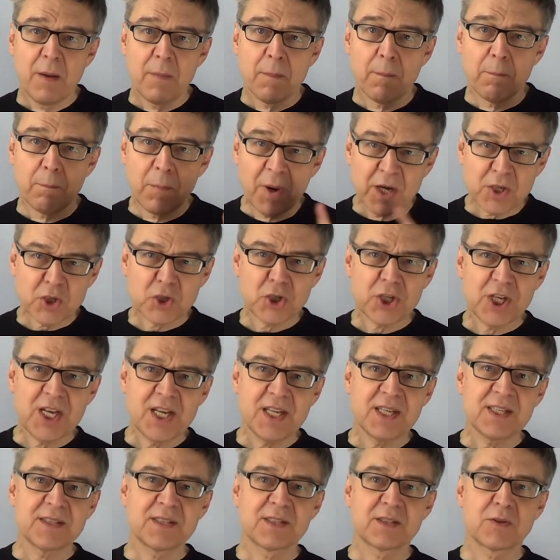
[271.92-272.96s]
Much
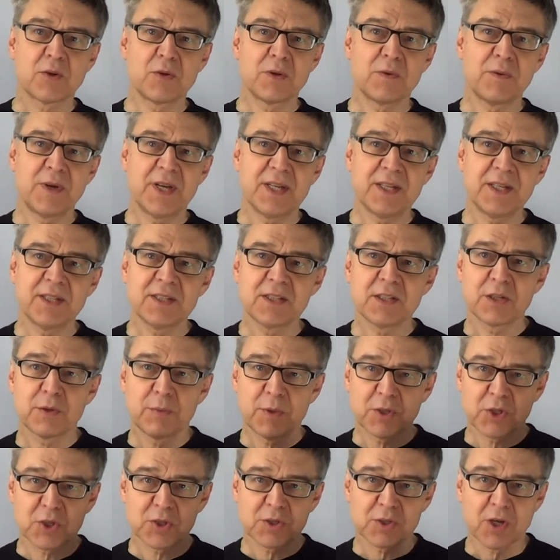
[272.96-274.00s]
heat is generated,
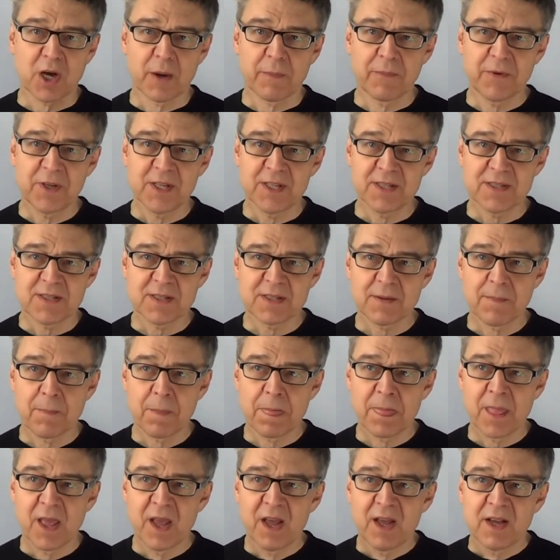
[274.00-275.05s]
which is obvious.
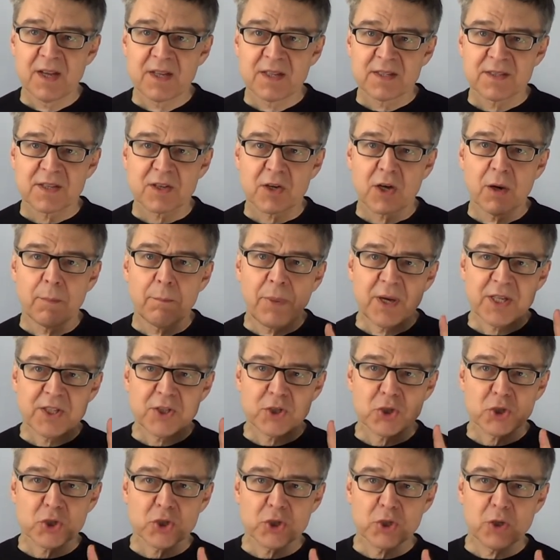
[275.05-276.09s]
The
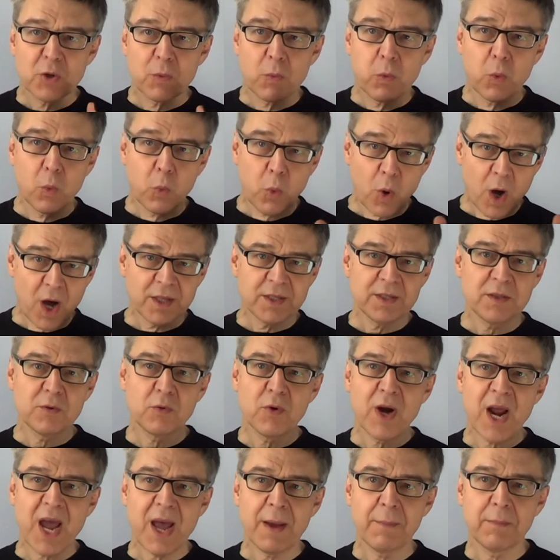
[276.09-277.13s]
combustion of one
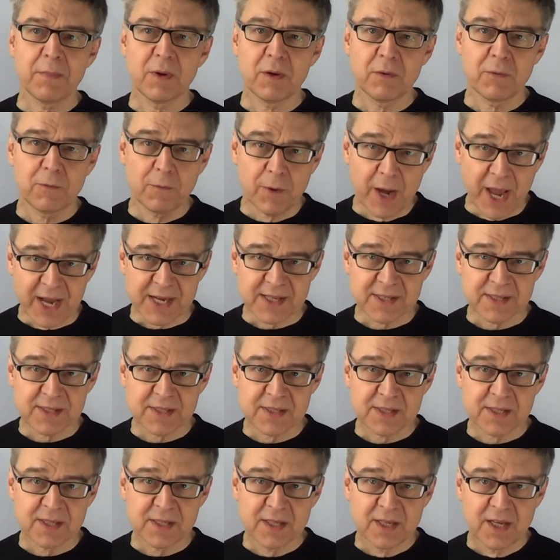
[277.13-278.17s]
gram of wax
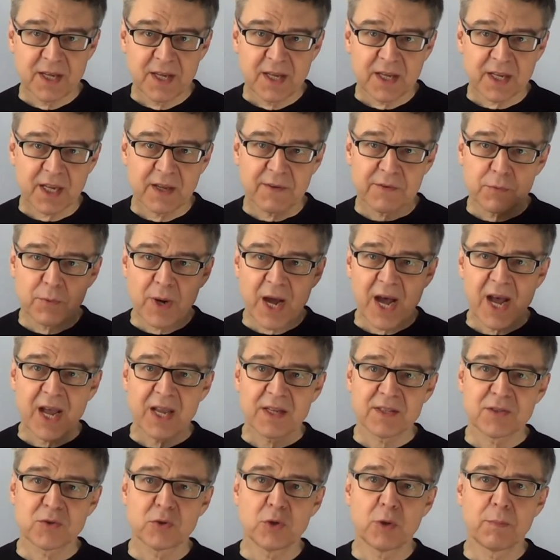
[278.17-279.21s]
gives
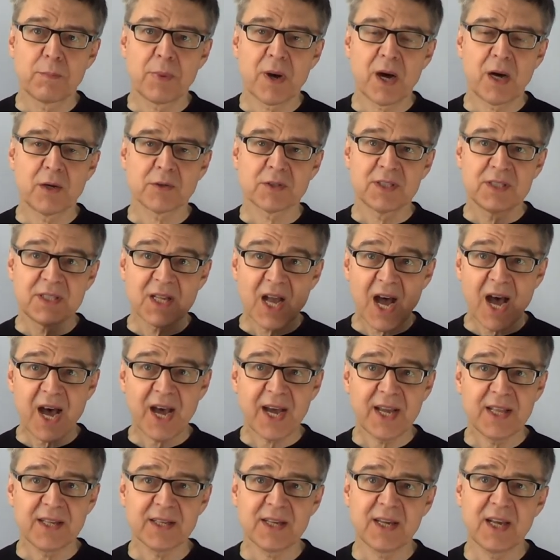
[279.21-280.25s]
rise to about
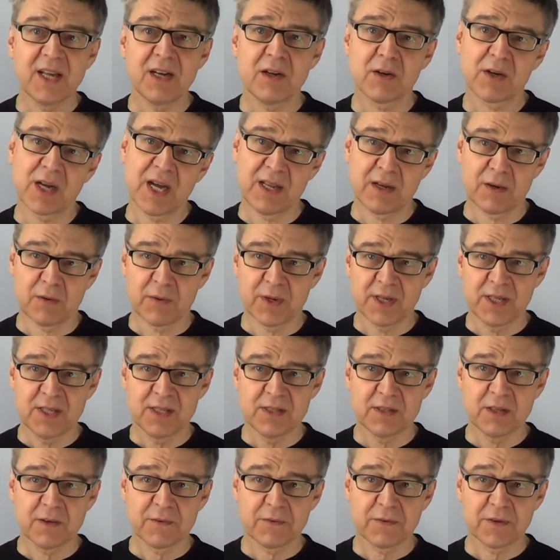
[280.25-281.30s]
9
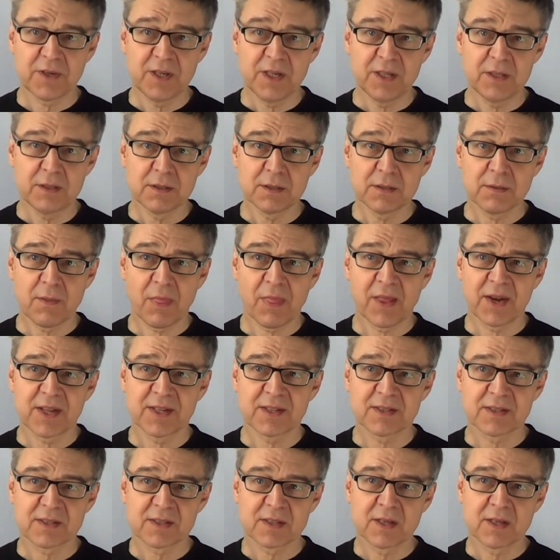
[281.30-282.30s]
kilocalories of heat, that is